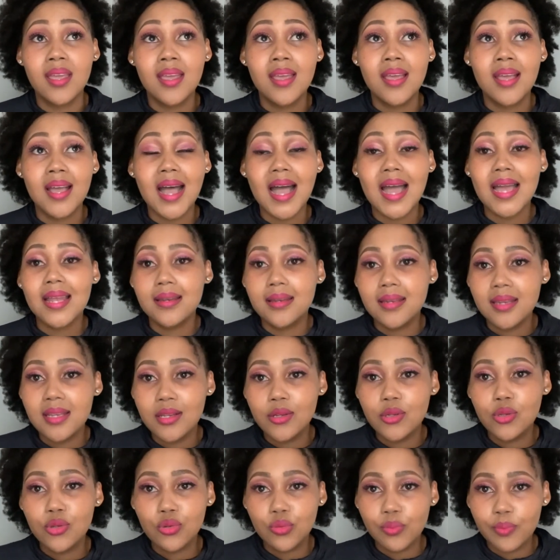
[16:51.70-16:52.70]
I need
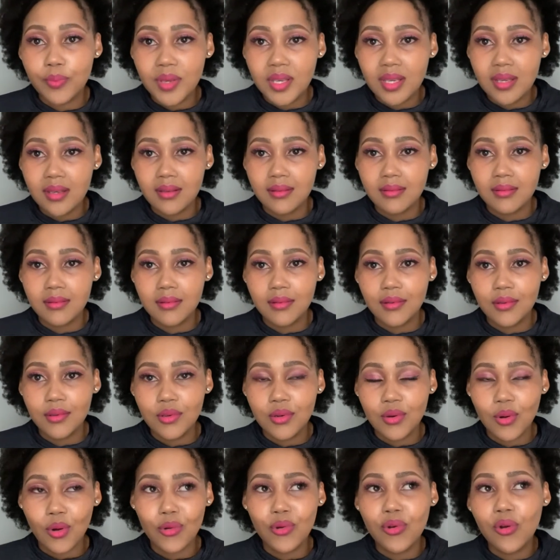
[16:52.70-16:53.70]
to be? You
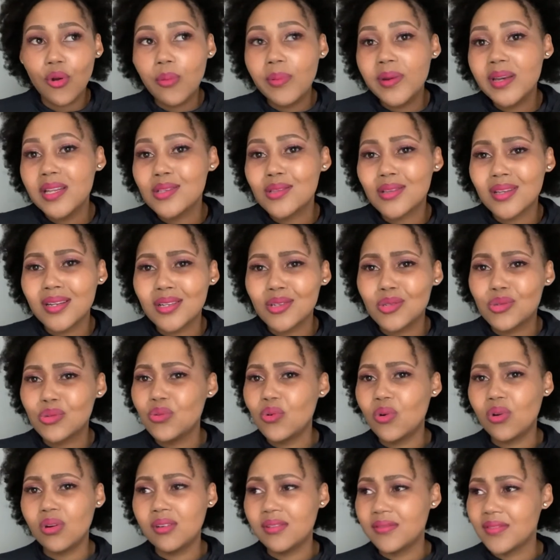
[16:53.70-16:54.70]
know, nobody's gonna do
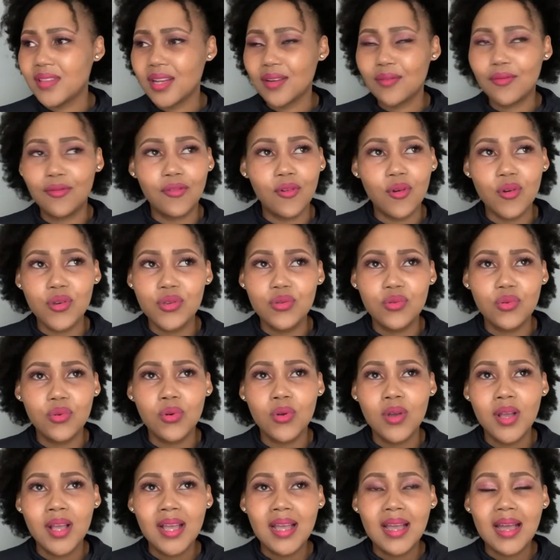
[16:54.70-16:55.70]
all of that for you.
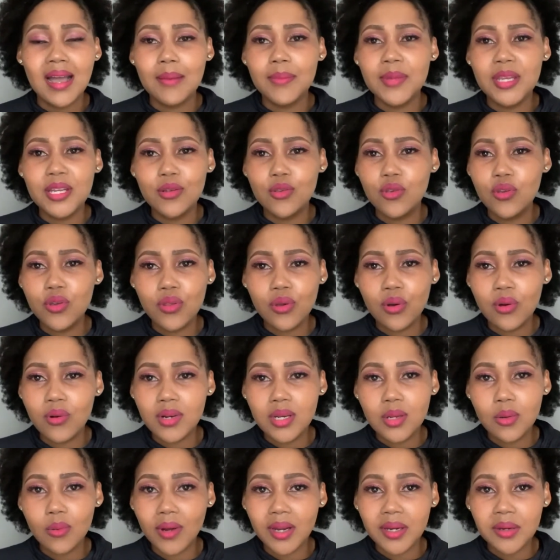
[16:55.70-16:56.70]
I mean, you're the only
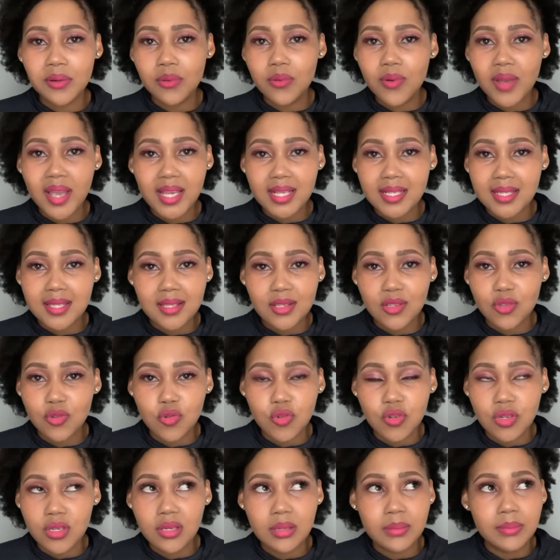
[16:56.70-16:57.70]
one who has this
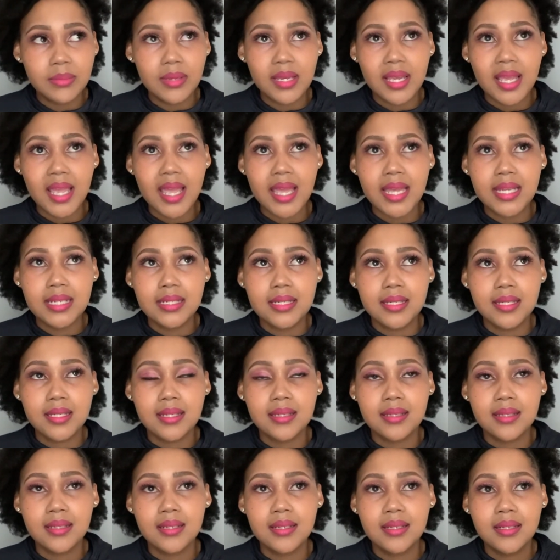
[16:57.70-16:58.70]
dream, and
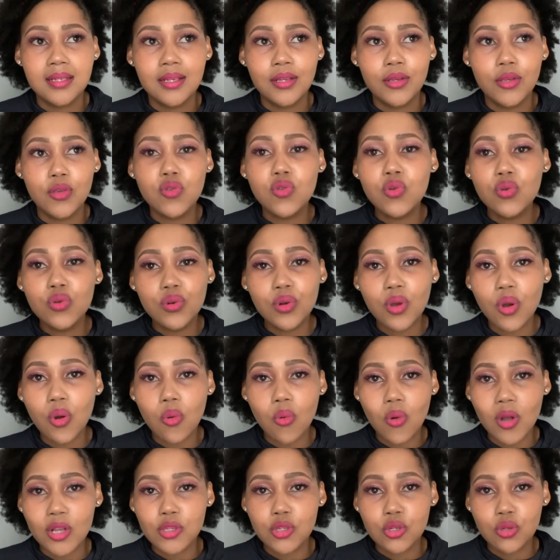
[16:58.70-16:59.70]
you know
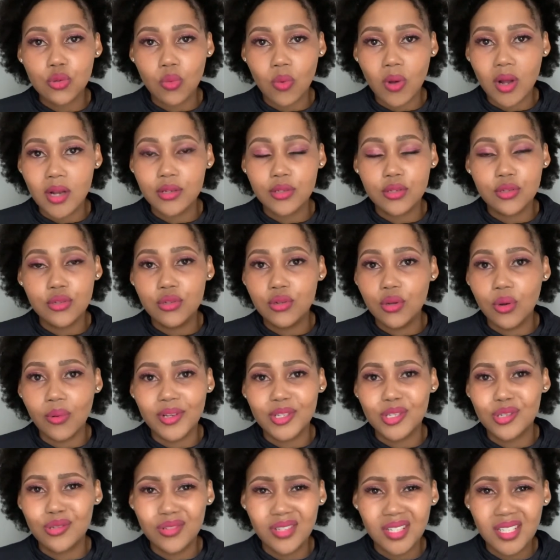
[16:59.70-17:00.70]
what you want, you know
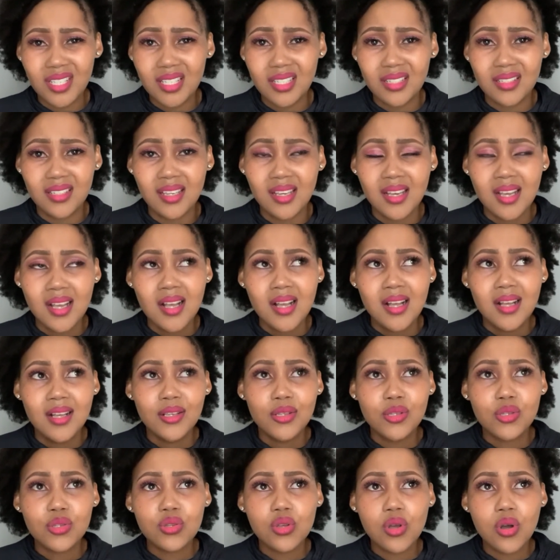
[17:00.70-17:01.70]
what you need.
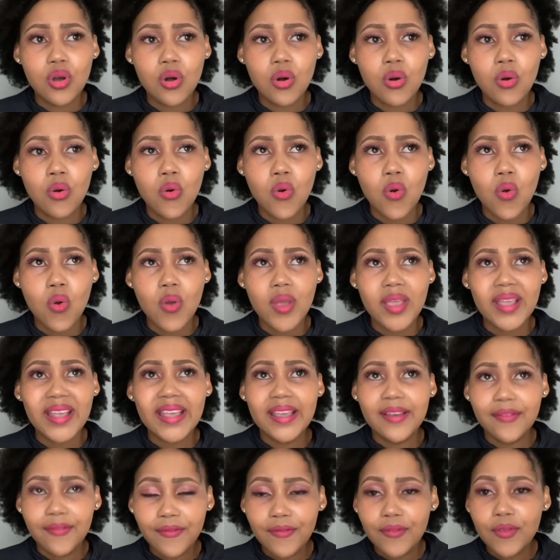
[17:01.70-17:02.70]
So if
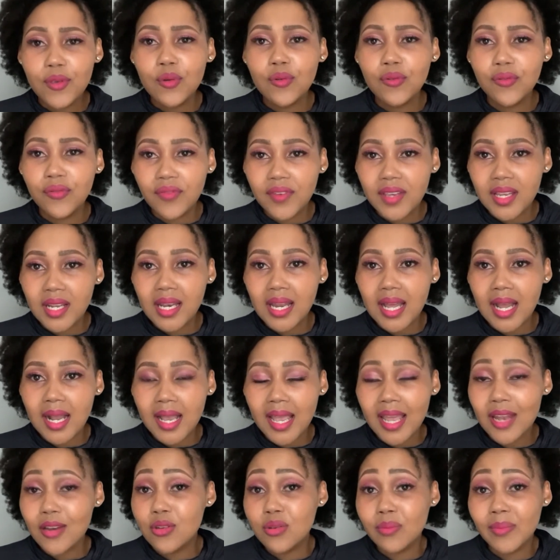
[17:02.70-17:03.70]
you feel like,
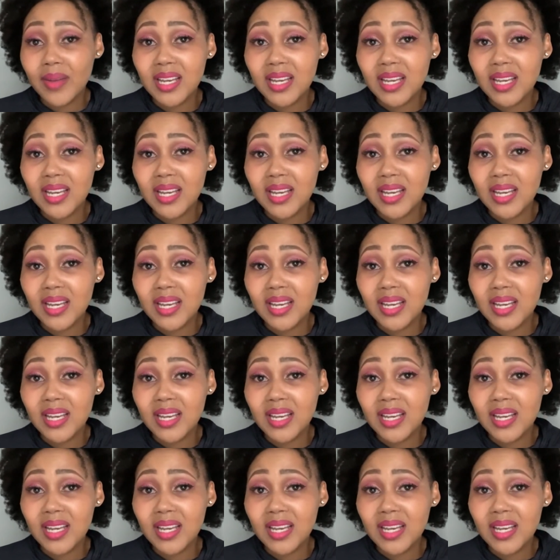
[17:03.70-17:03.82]
and you might